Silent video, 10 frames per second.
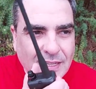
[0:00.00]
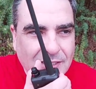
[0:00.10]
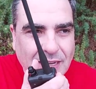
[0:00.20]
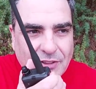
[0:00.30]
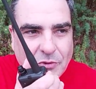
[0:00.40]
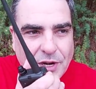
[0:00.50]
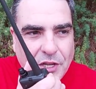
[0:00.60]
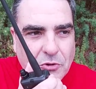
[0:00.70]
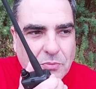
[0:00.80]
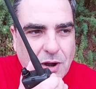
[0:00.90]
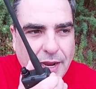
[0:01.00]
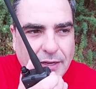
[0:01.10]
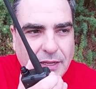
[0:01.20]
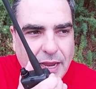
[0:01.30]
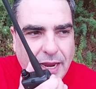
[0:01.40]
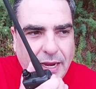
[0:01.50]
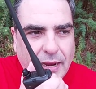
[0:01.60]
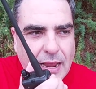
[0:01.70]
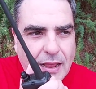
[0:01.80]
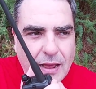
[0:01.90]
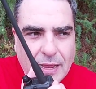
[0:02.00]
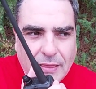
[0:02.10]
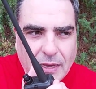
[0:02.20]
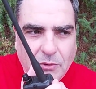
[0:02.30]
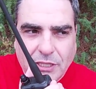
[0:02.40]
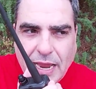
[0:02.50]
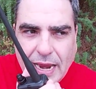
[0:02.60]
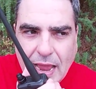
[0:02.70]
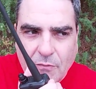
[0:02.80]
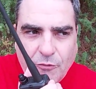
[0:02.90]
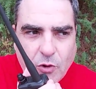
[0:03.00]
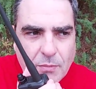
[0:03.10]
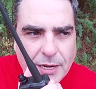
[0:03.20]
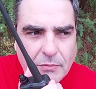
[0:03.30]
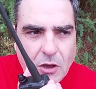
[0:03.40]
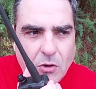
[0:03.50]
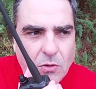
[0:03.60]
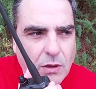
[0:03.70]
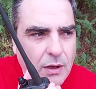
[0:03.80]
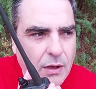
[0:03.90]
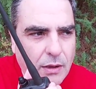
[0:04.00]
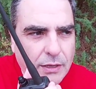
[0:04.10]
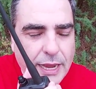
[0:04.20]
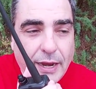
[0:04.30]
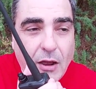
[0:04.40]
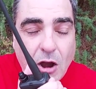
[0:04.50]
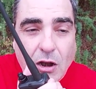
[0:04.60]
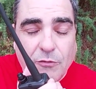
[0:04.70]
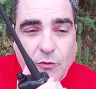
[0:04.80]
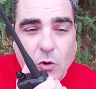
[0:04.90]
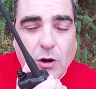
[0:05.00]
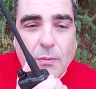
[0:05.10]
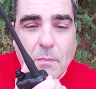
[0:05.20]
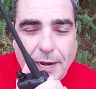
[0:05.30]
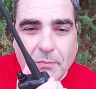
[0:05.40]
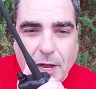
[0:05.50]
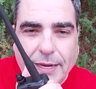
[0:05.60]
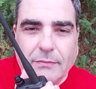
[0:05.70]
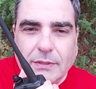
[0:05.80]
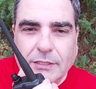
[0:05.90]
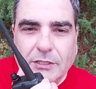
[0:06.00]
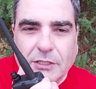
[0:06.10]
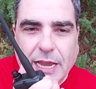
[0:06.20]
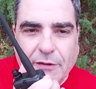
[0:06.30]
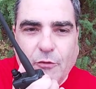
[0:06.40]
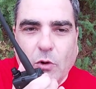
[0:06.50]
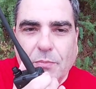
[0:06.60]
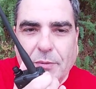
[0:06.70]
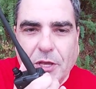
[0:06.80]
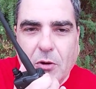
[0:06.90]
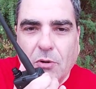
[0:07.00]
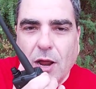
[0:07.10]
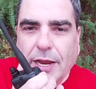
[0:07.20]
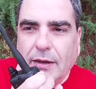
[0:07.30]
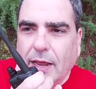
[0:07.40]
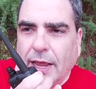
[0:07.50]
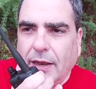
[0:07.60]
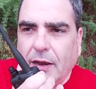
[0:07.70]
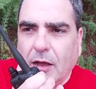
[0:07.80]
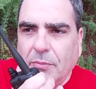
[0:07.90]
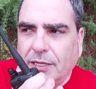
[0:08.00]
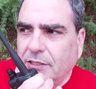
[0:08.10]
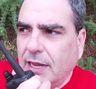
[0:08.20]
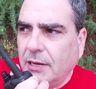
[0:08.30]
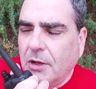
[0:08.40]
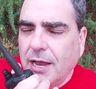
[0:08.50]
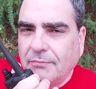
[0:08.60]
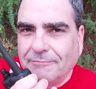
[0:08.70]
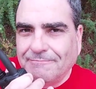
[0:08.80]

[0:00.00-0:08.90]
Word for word: 7-3 to you, Brian. K, I think it was KM4 Mike, no, KR4 Mike Mike. This is K4 BBL Brian, and I'll be standing by.